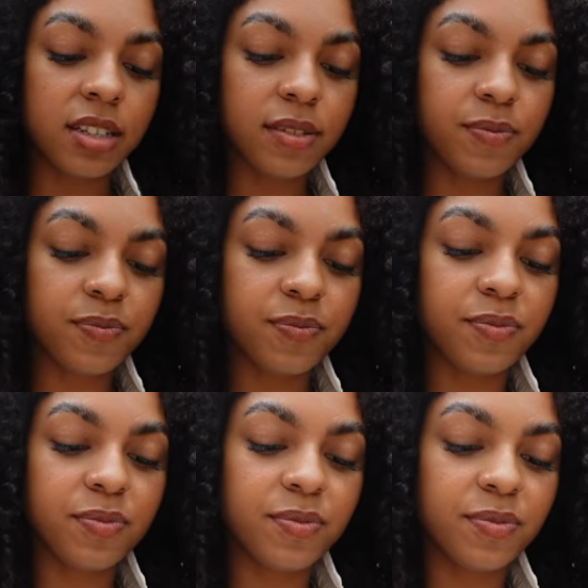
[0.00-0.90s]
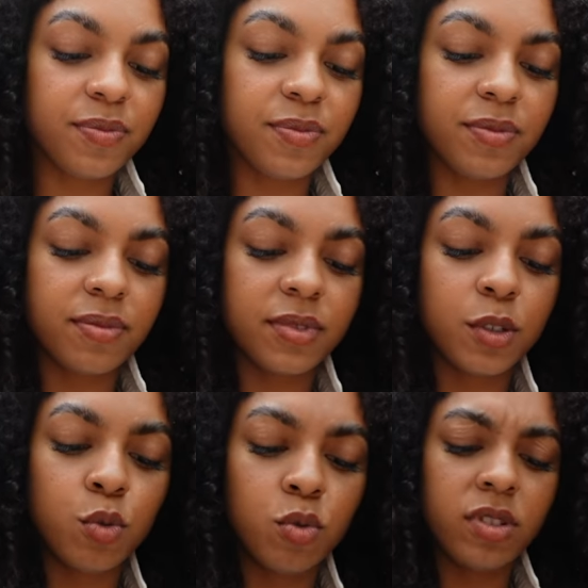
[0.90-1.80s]

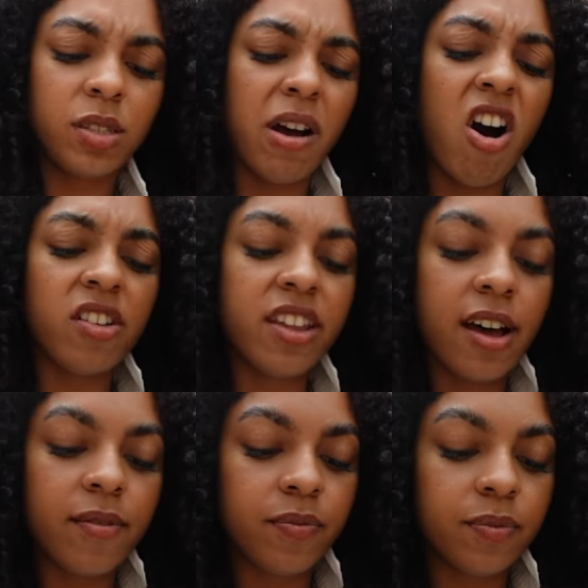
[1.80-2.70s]
Oh, it's a bit hard that.